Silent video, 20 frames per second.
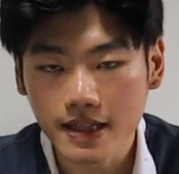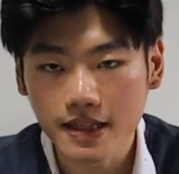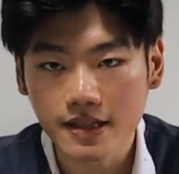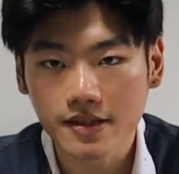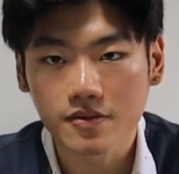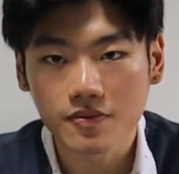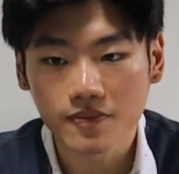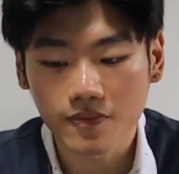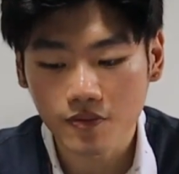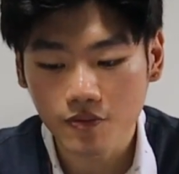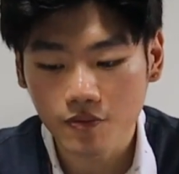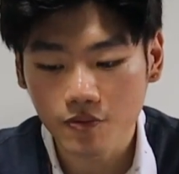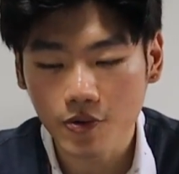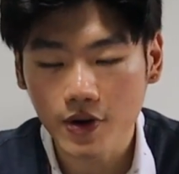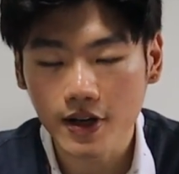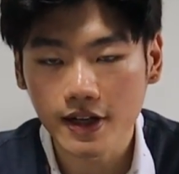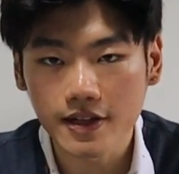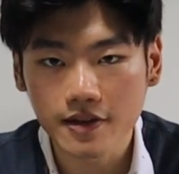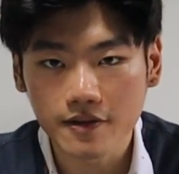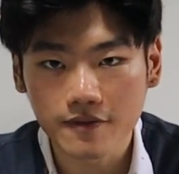this
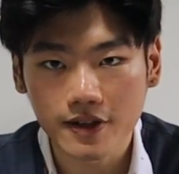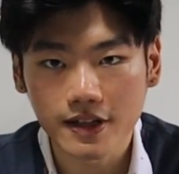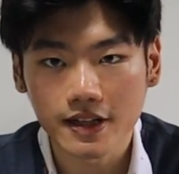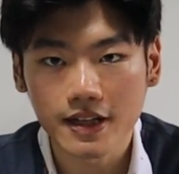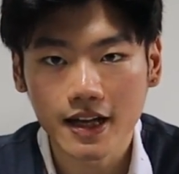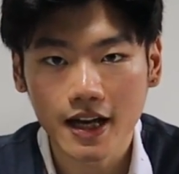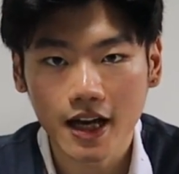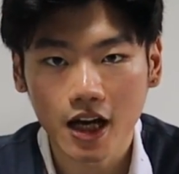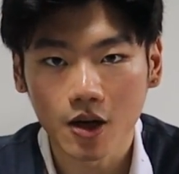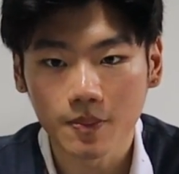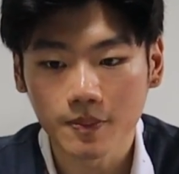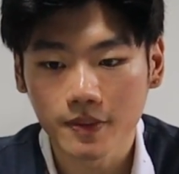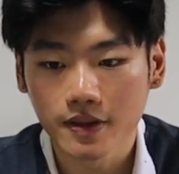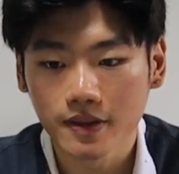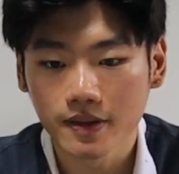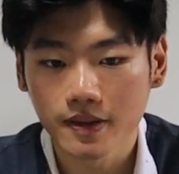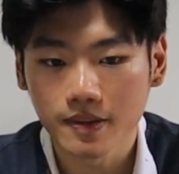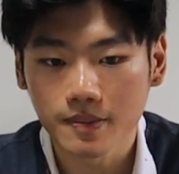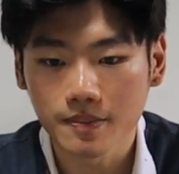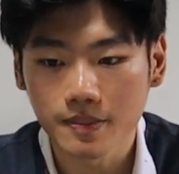really helped
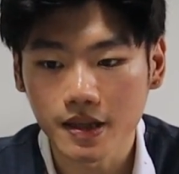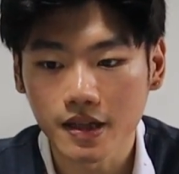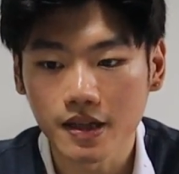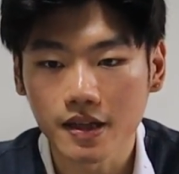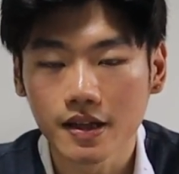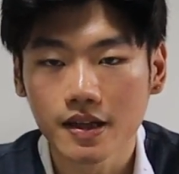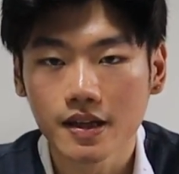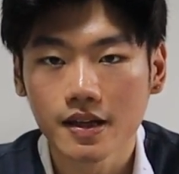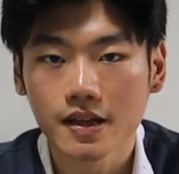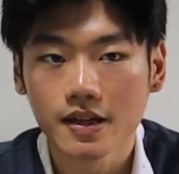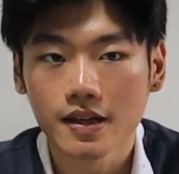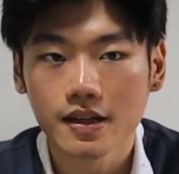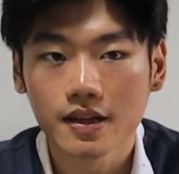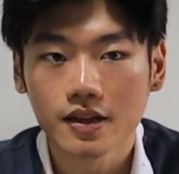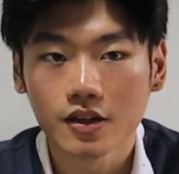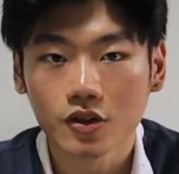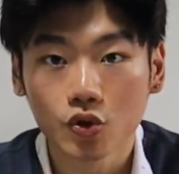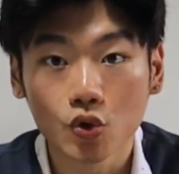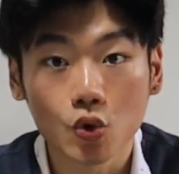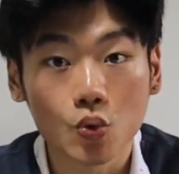me
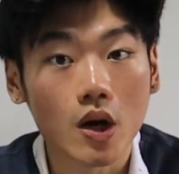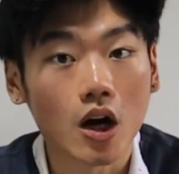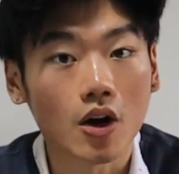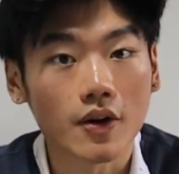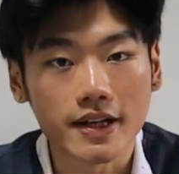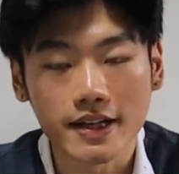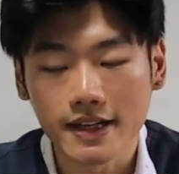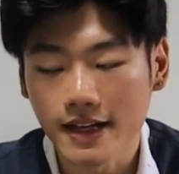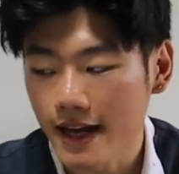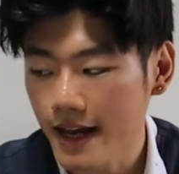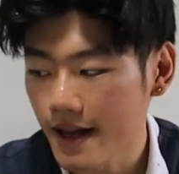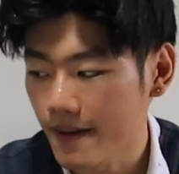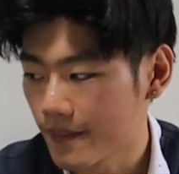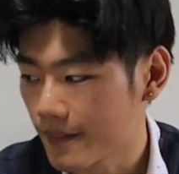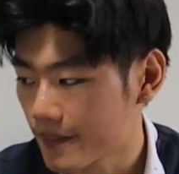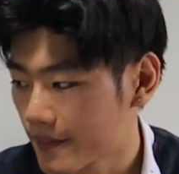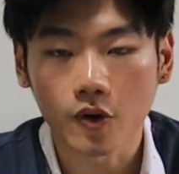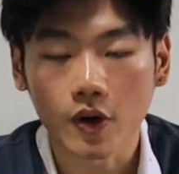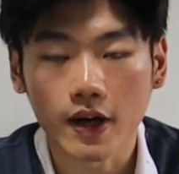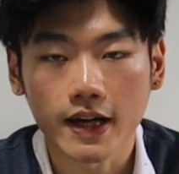do well in the
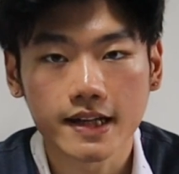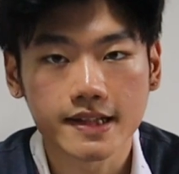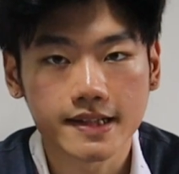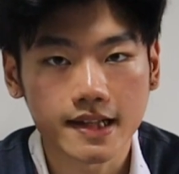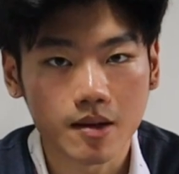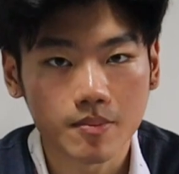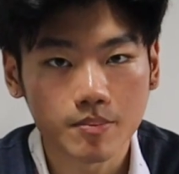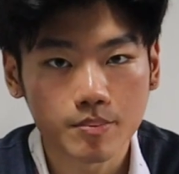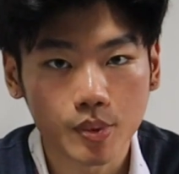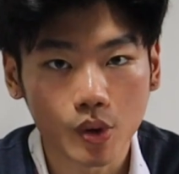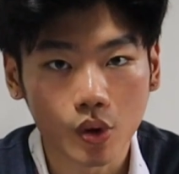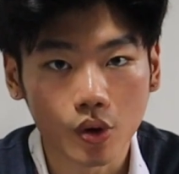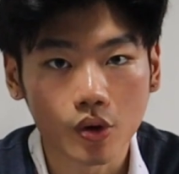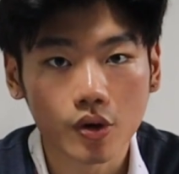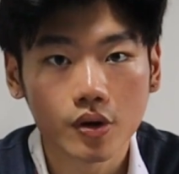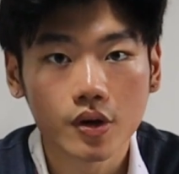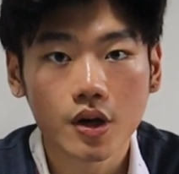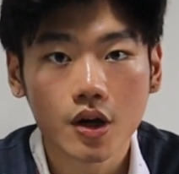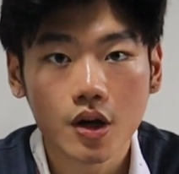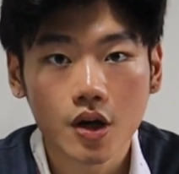end. For
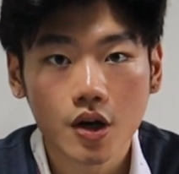example,